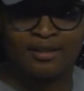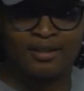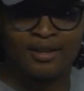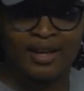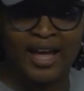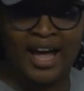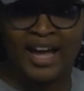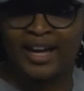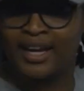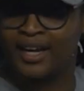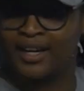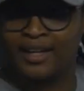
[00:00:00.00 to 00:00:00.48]

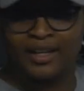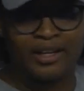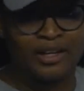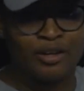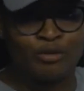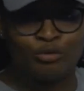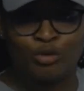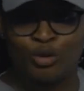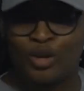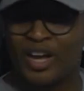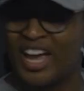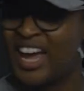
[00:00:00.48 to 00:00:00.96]
I can
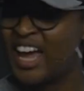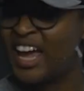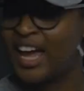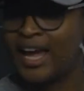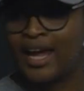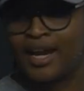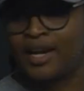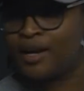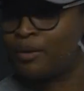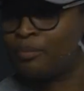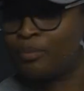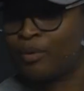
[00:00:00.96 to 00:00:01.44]
give you
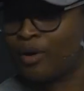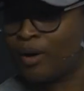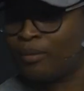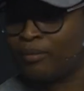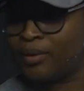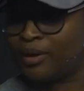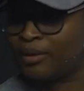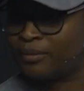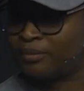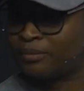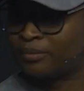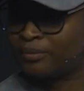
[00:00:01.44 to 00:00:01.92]
any
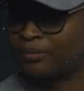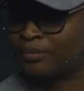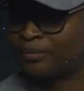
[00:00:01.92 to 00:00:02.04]
problem,